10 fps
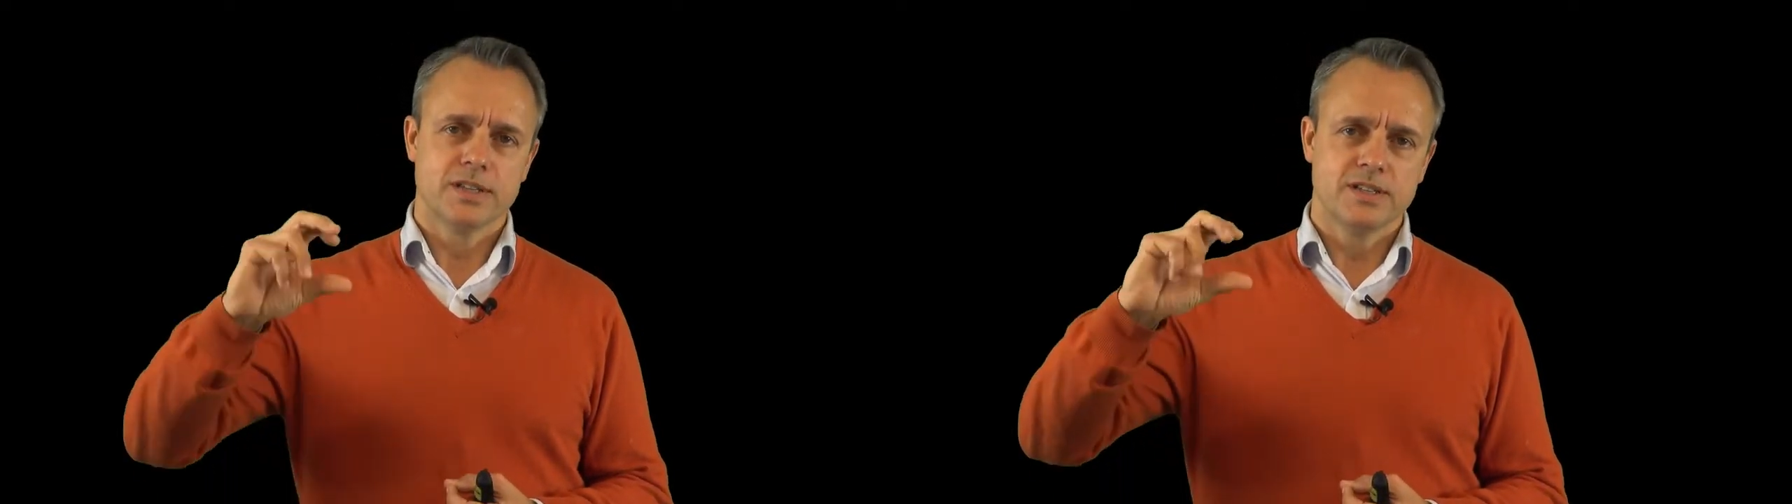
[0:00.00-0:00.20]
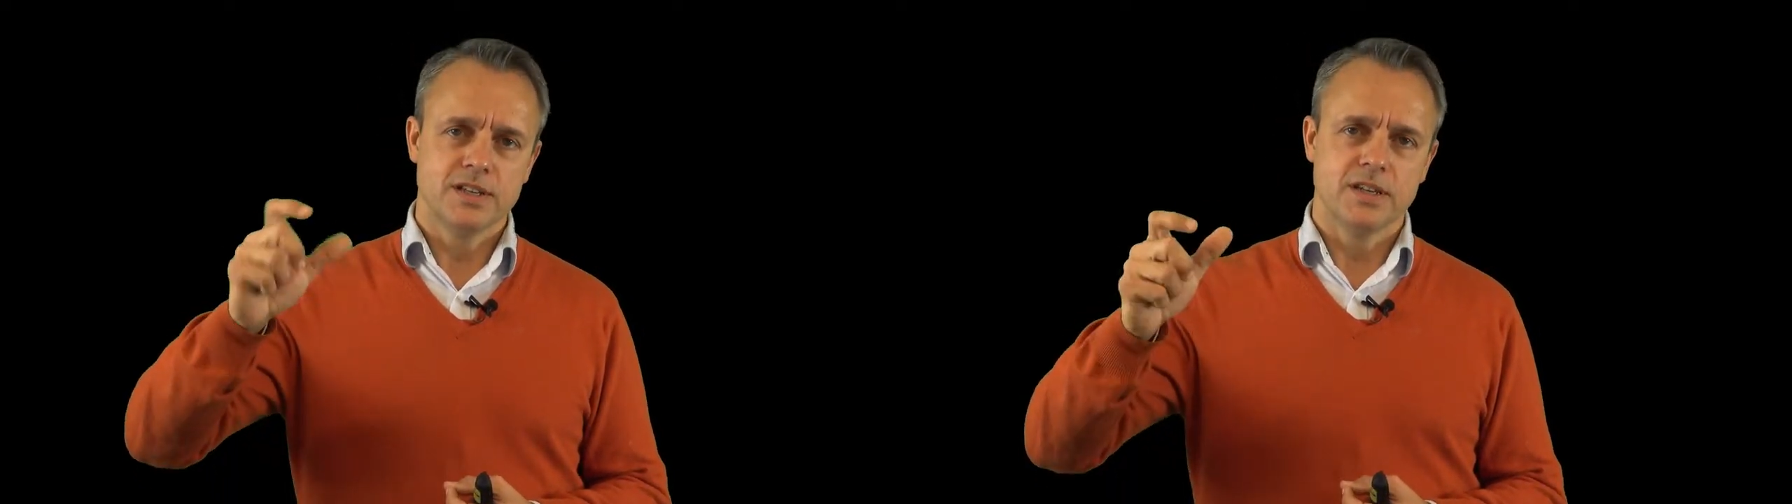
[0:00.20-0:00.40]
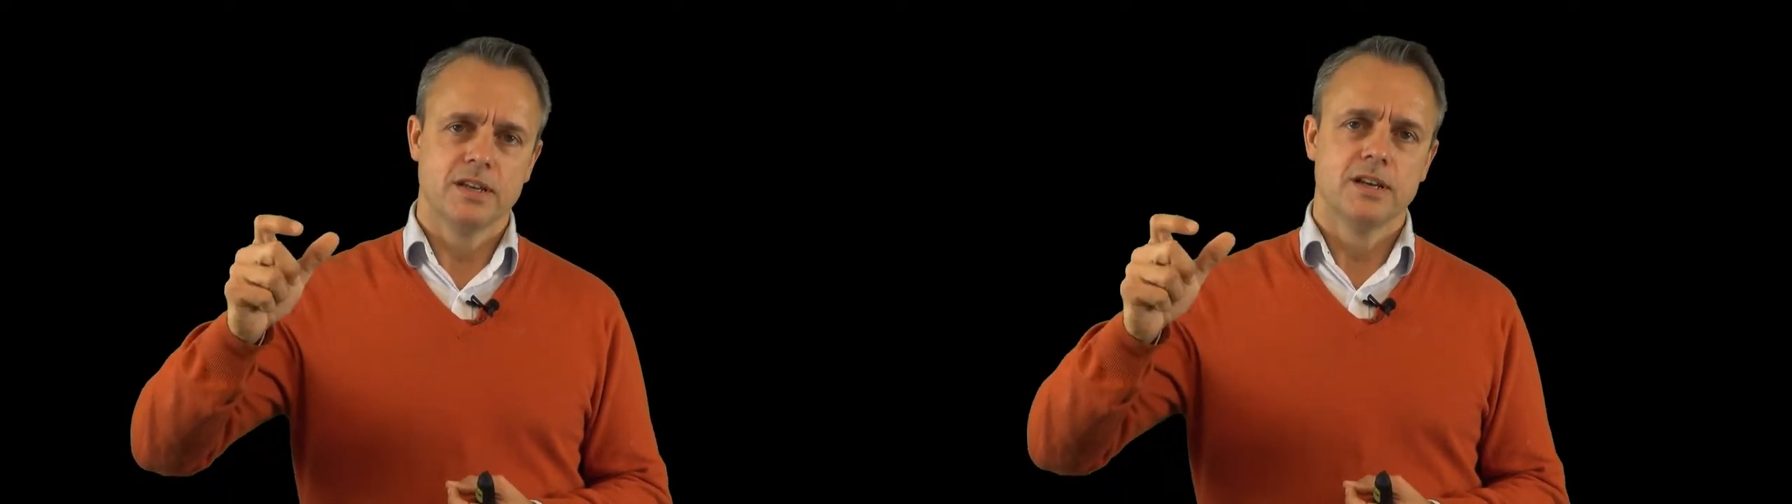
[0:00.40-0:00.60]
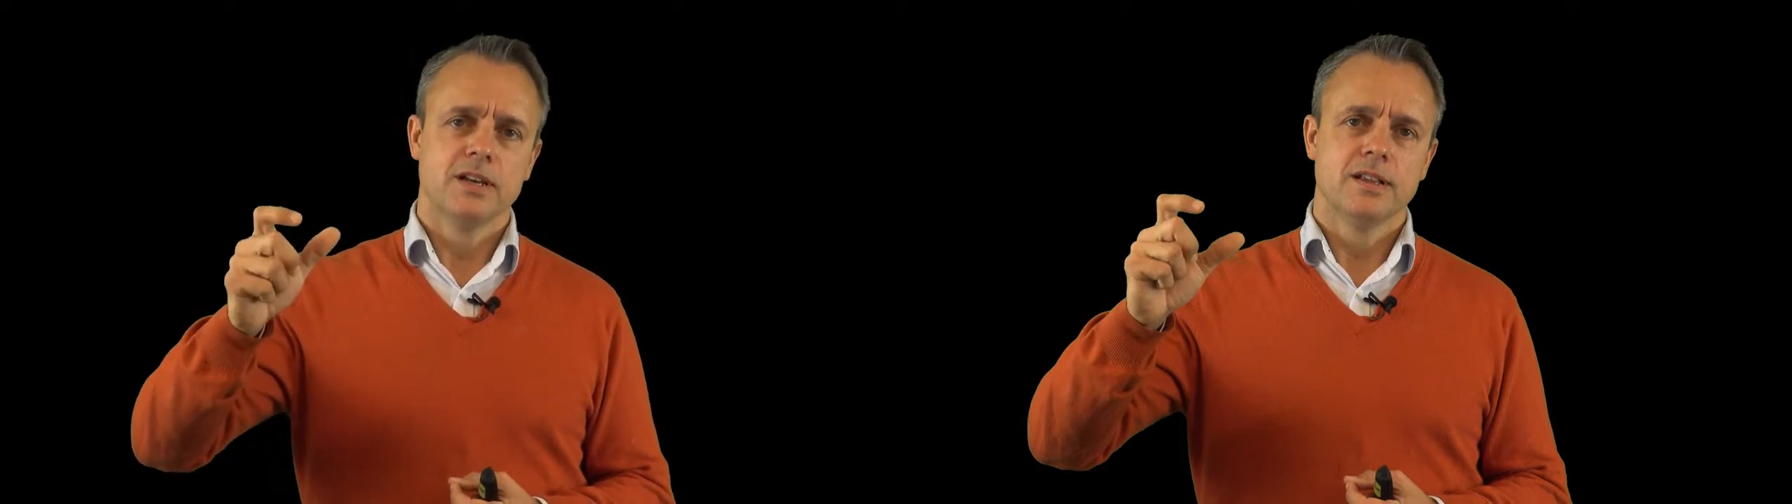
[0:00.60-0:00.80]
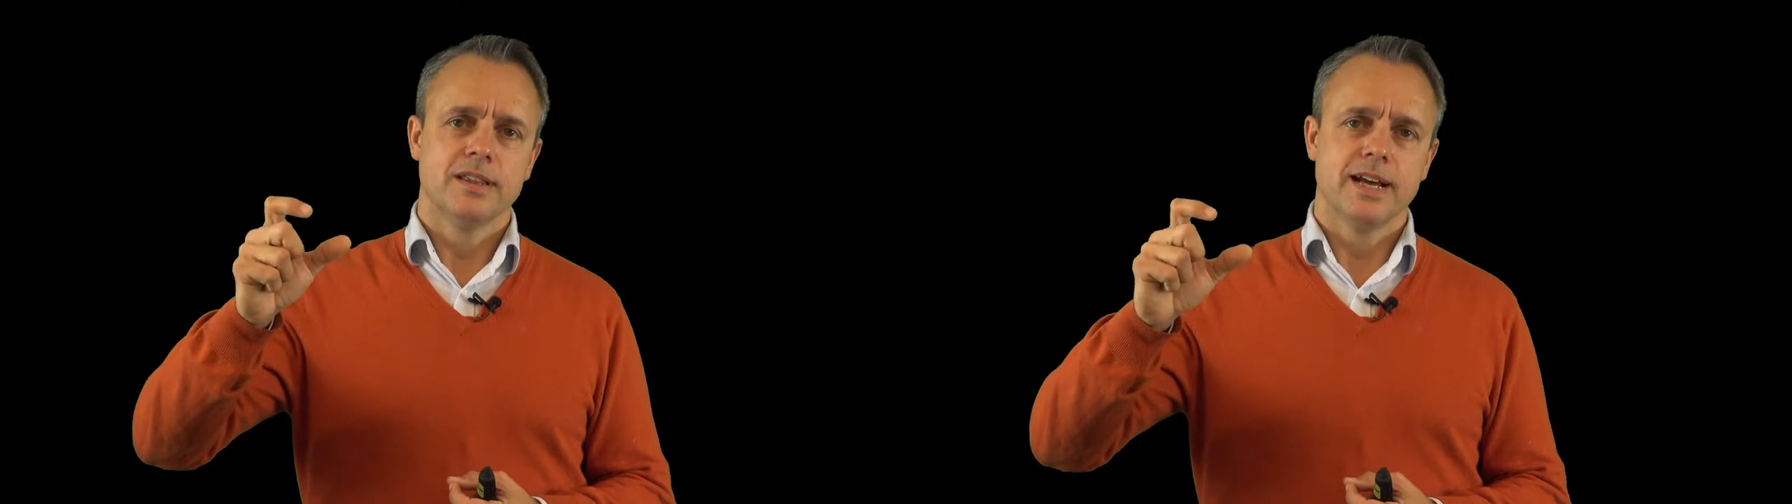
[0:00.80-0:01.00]
see
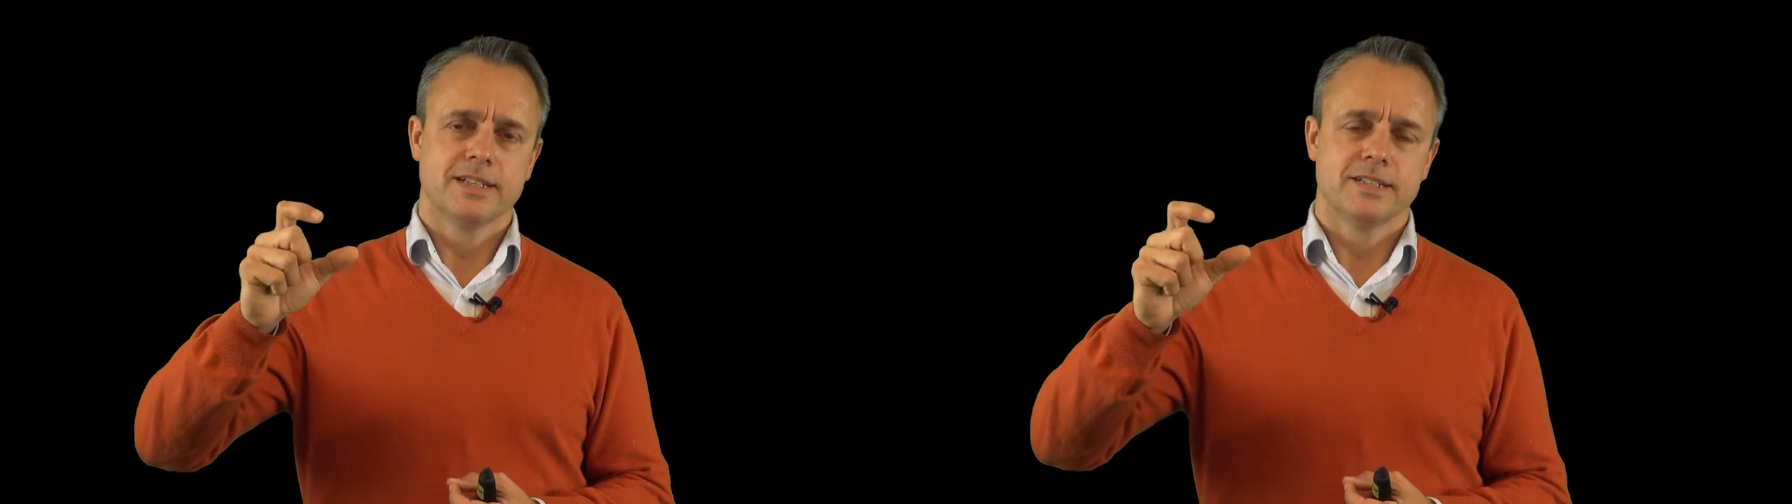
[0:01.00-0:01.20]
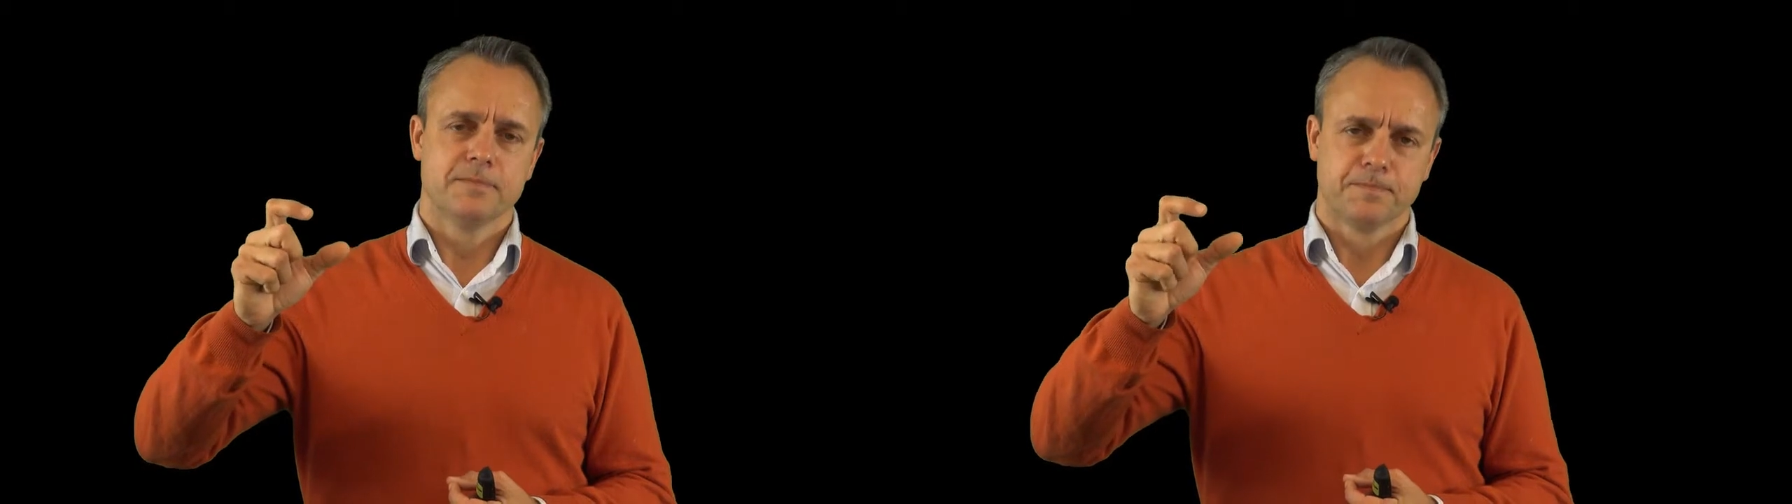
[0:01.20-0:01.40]
that